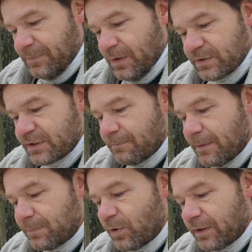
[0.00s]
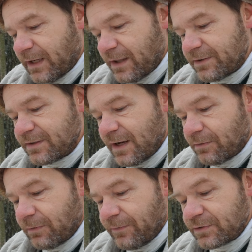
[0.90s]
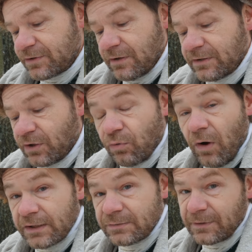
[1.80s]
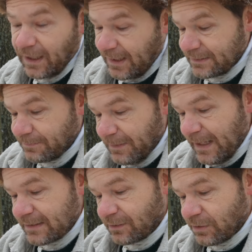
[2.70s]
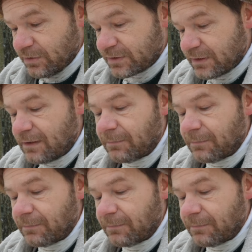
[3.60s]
There were some people on the other side of the river starting to cross when the ice began to loosen,